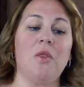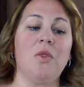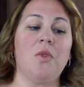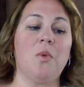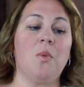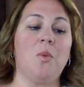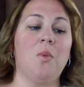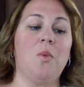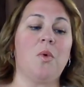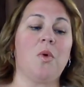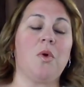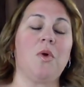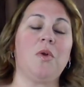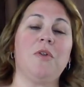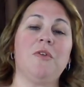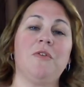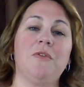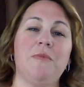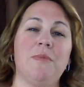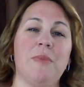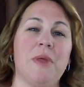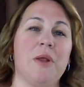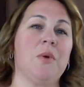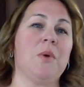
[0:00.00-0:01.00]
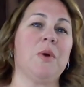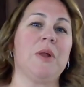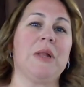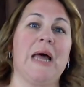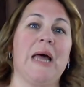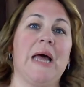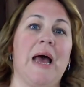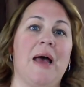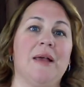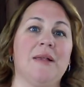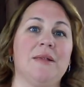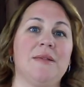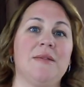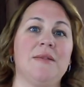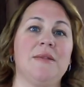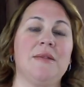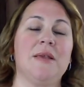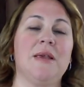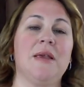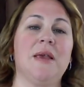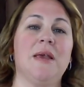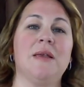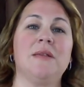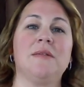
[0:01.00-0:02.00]
the world of middle class
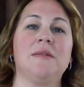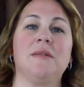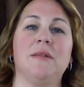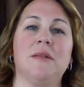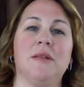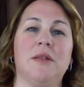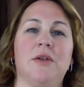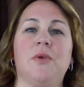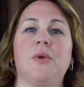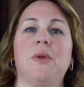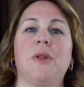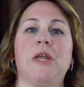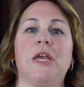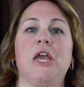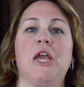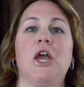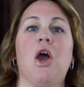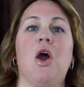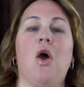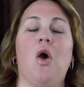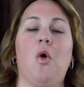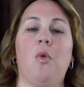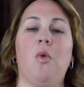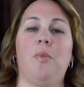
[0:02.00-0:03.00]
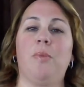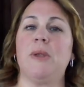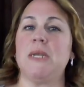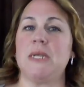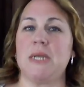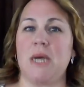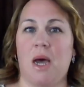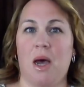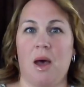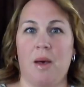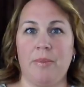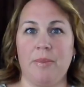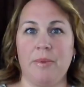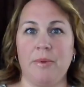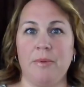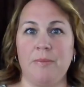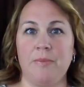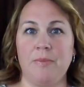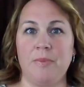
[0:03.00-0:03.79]
has literally opened up.